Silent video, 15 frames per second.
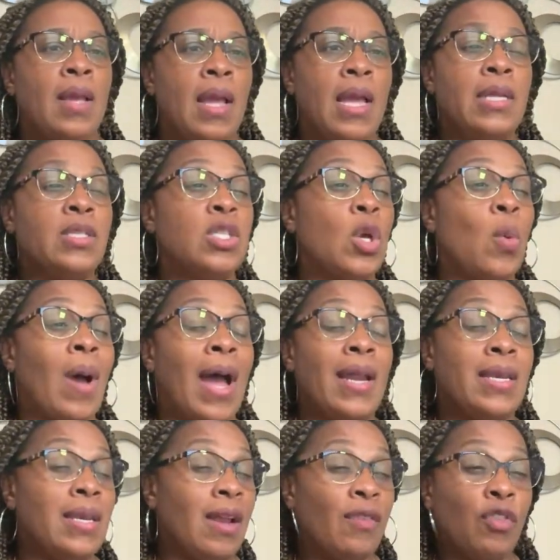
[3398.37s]
And so I
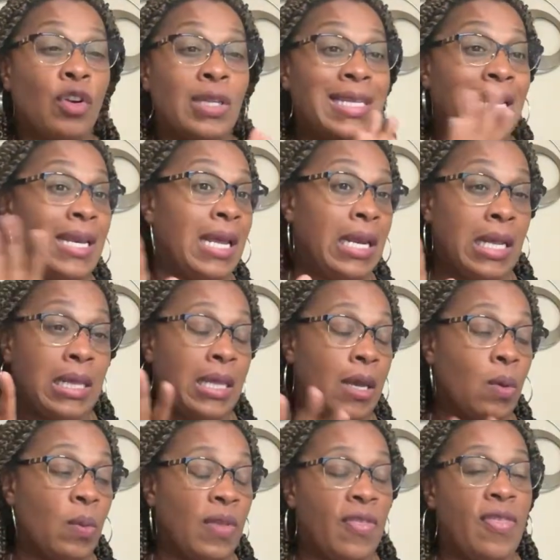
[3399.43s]
never did
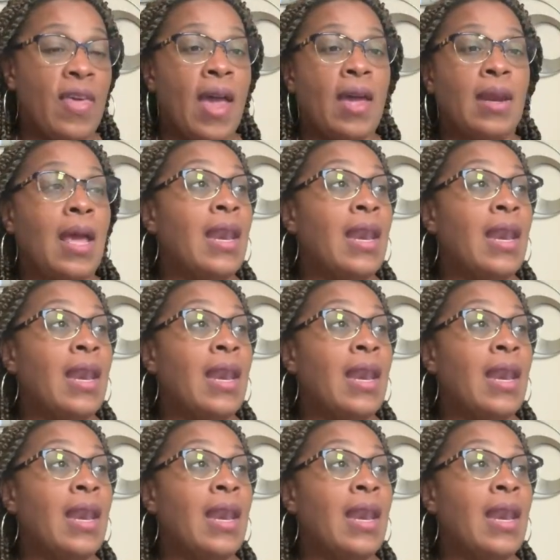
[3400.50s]
anything with that.